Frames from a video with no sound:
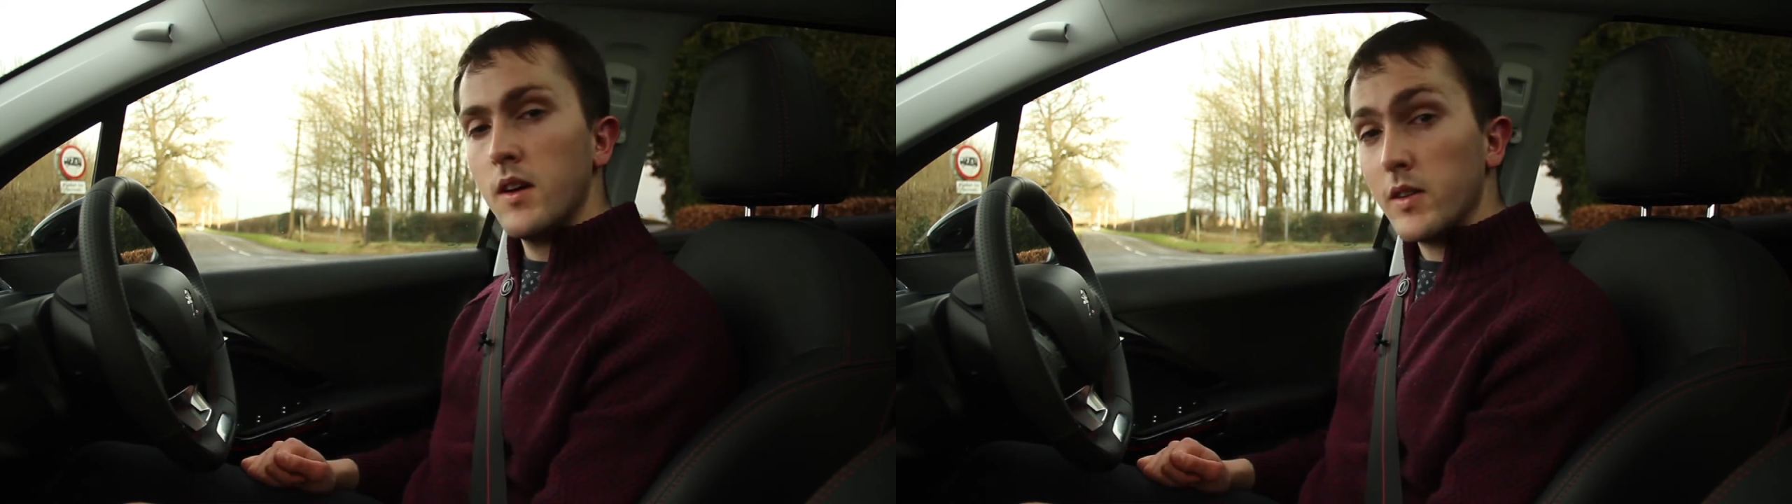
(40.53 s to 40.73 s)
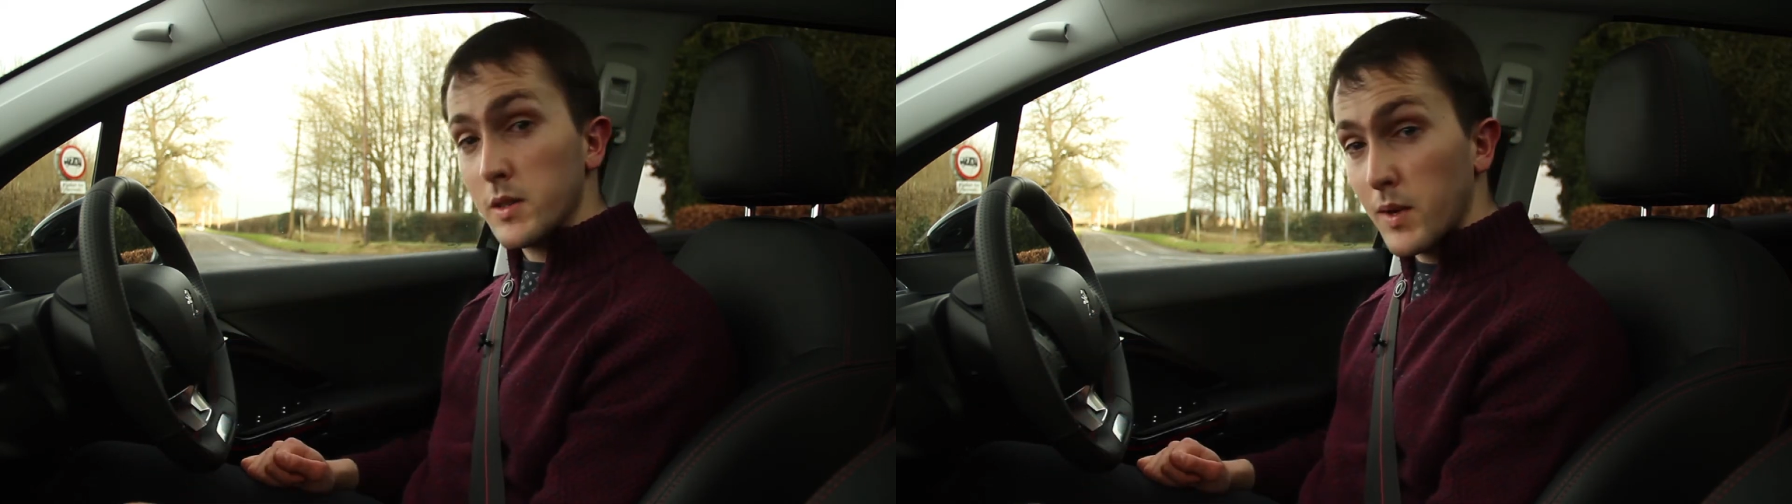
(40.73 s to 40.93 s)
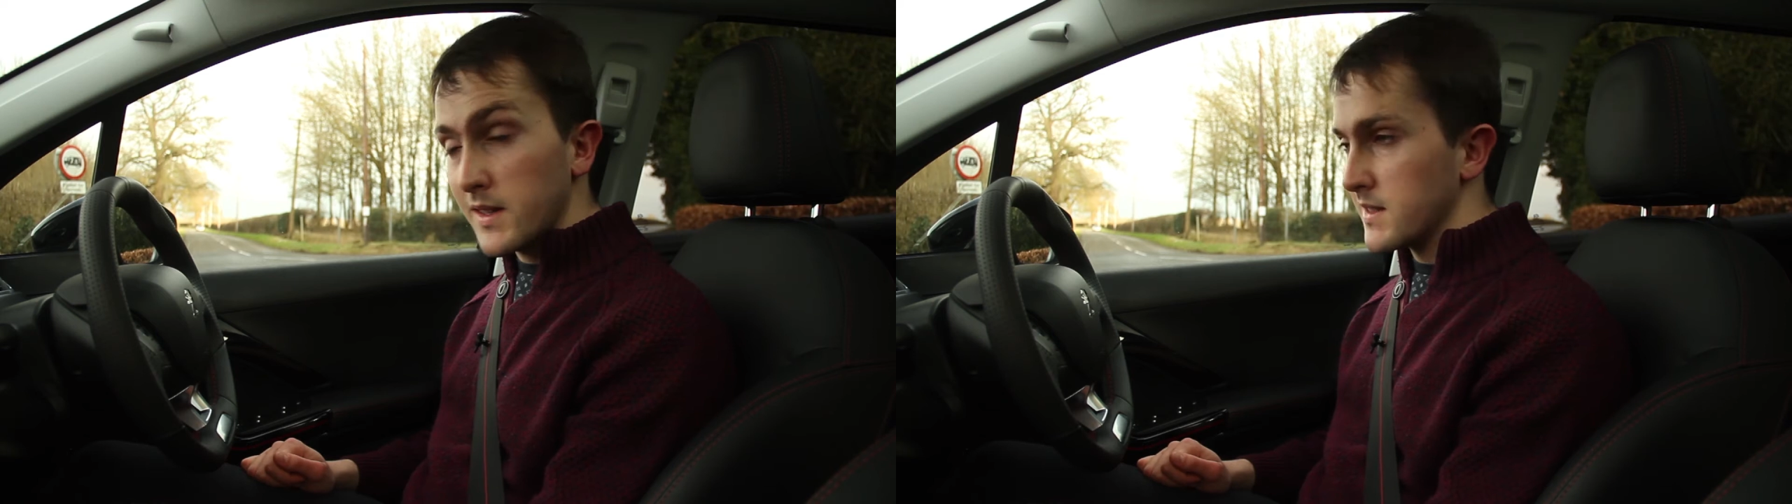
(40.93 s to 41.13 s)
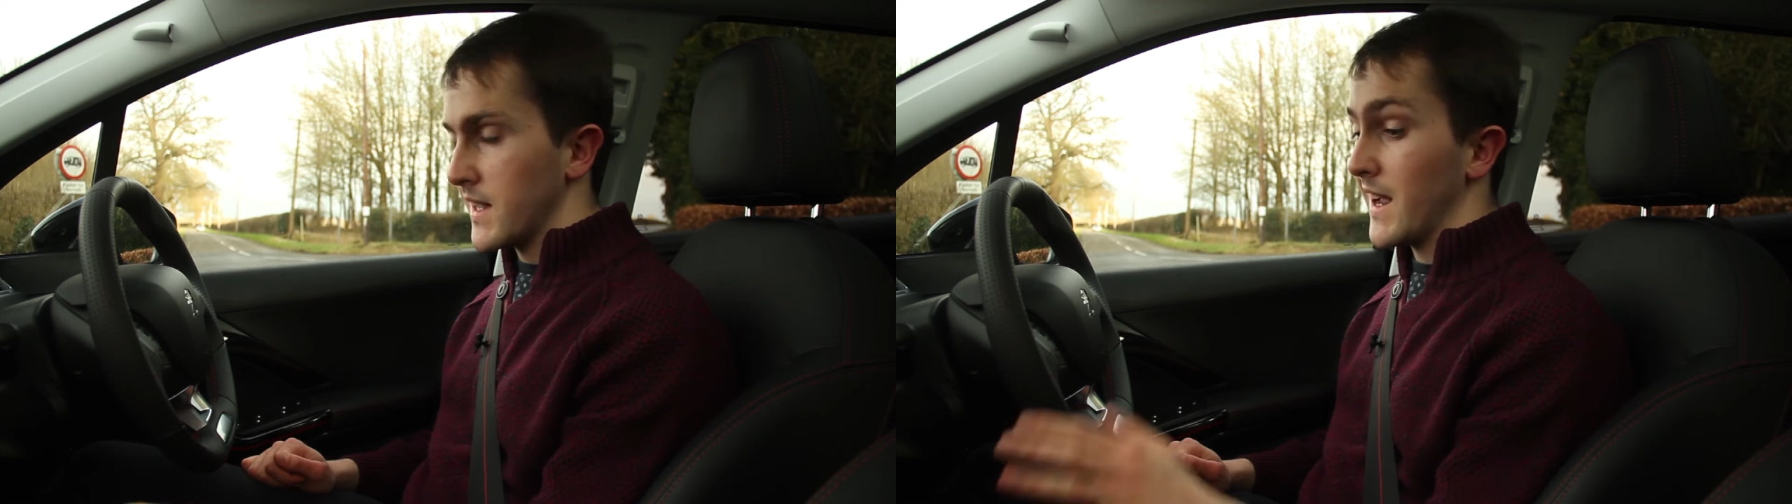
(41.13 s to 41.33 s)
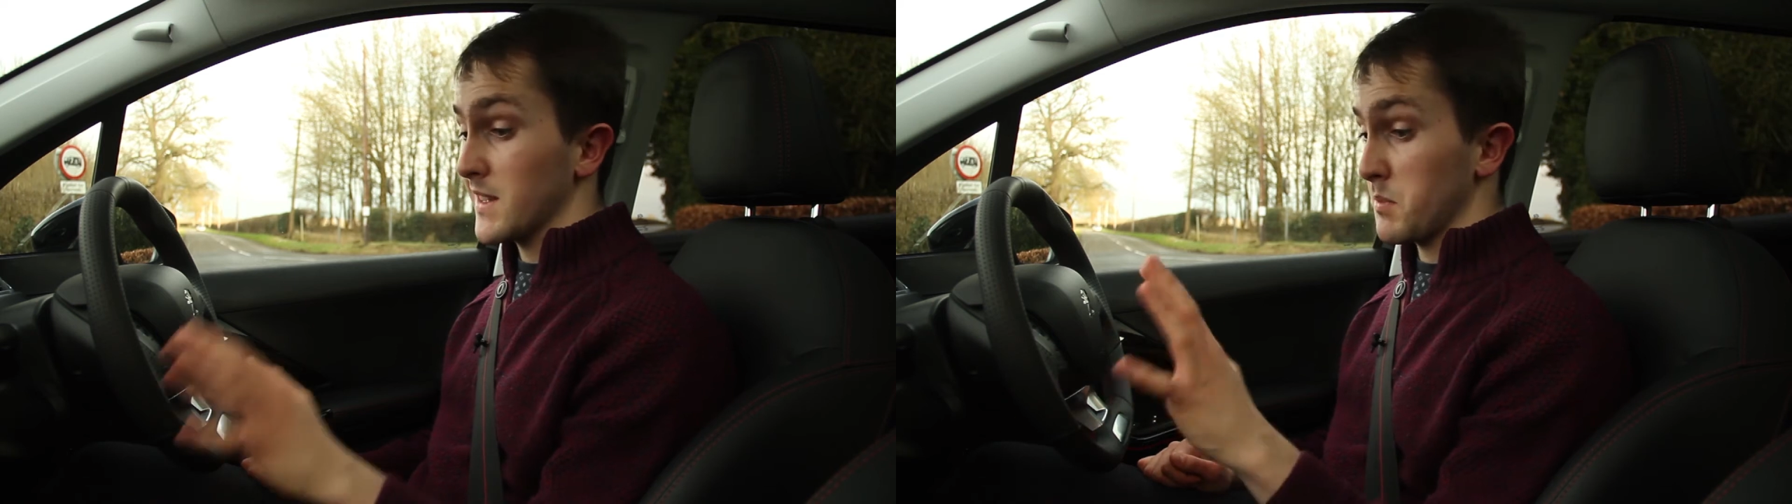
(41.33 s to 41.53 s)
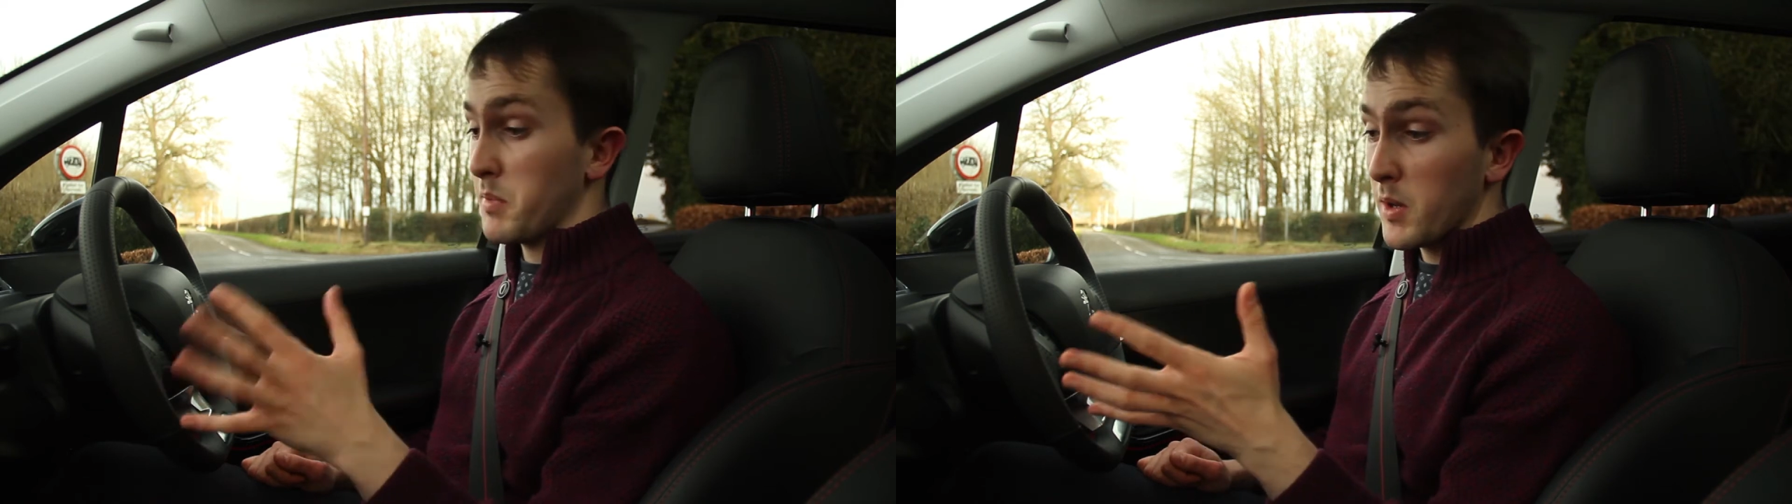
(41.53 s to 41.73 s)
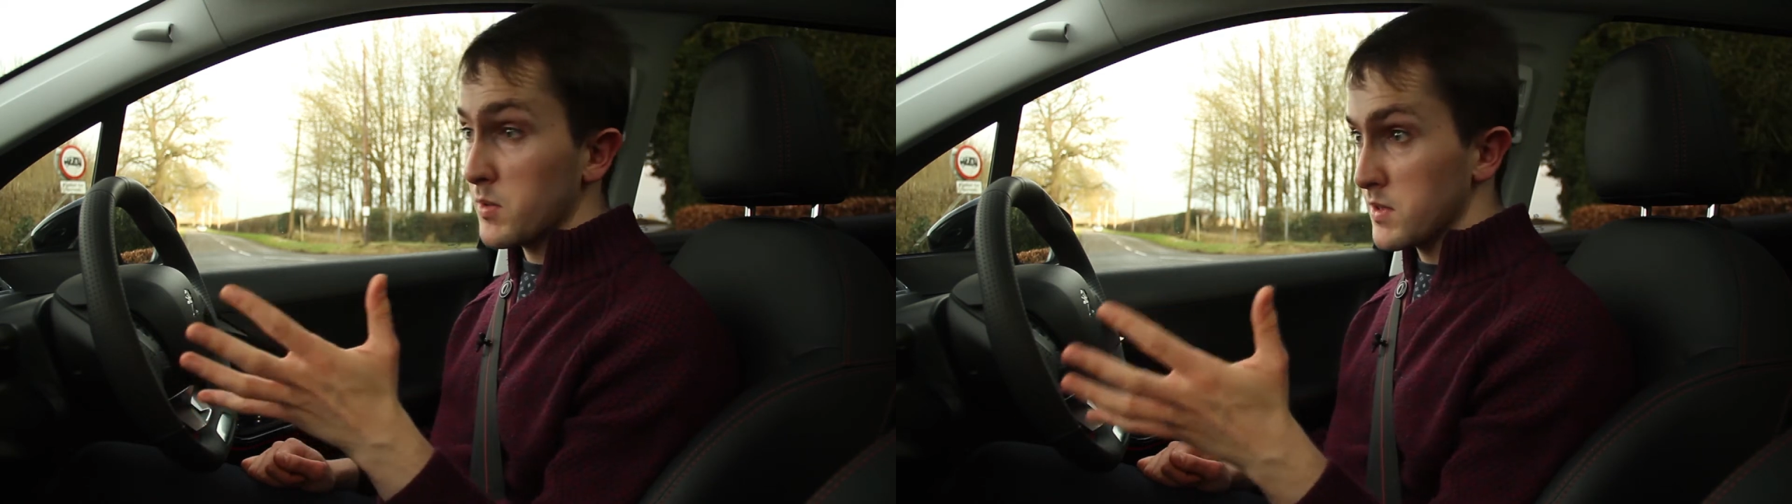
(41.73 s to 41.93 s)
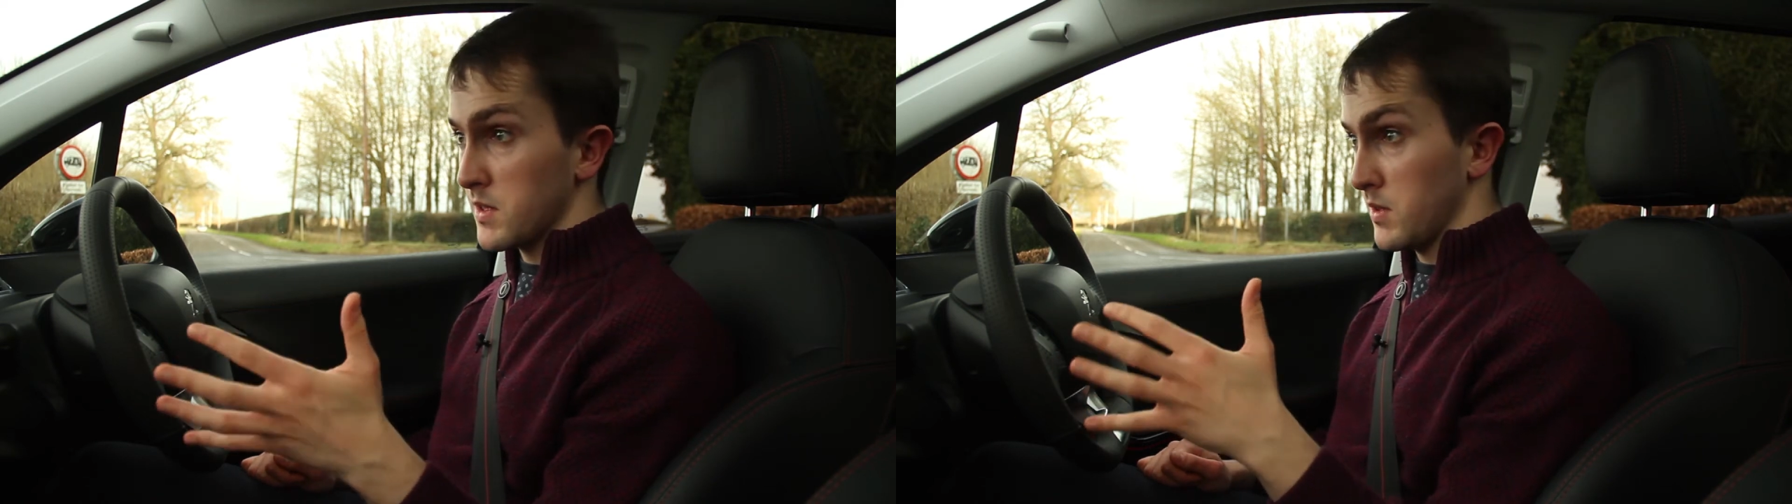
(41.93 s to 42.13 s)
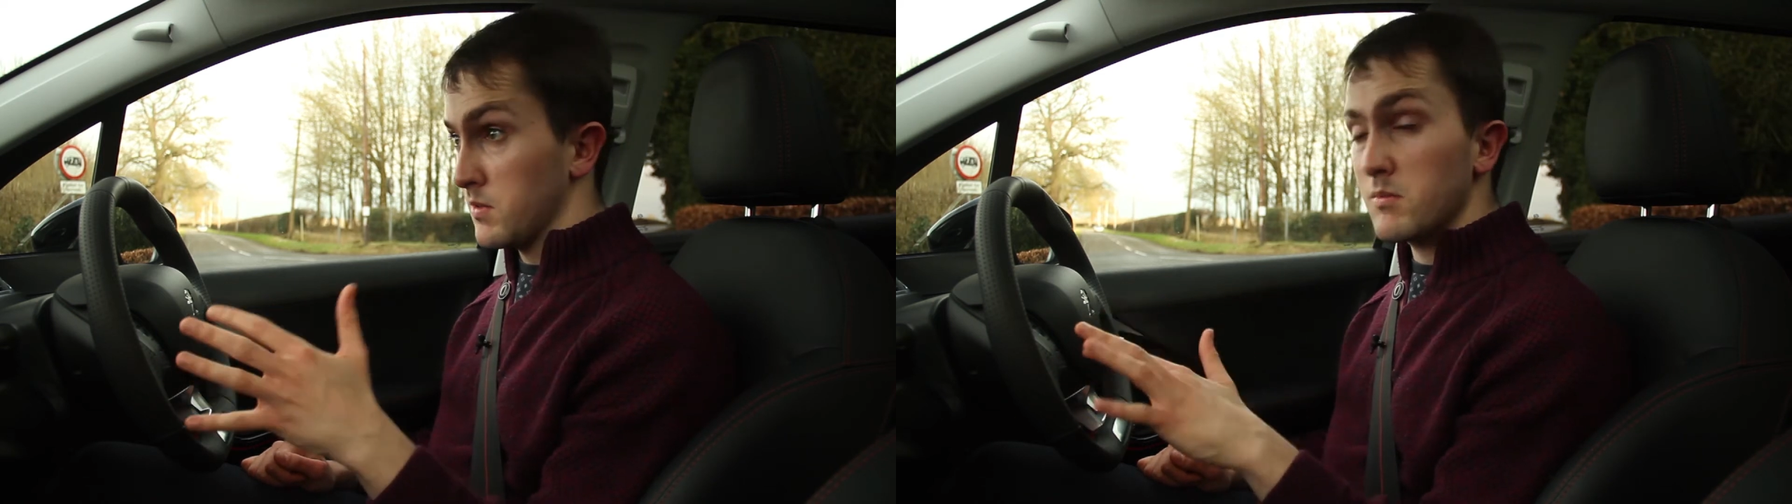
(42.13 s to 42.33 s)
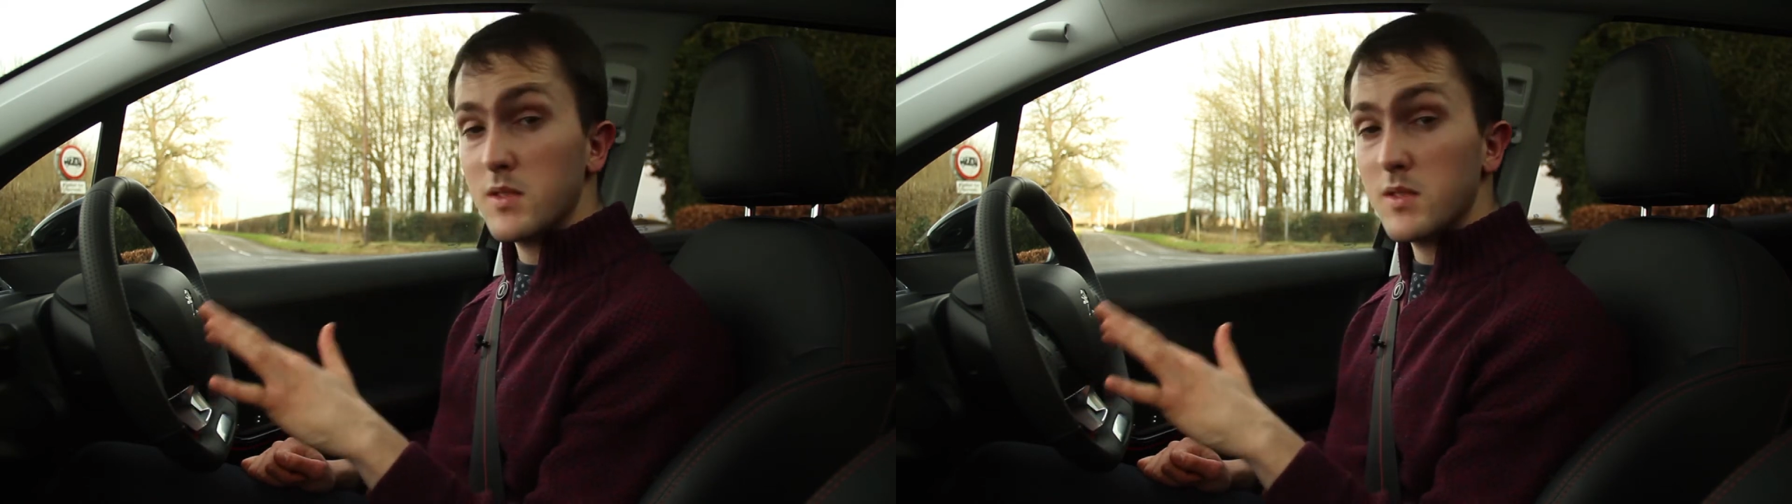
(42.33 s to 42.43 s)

on a Wednesday, as opposed to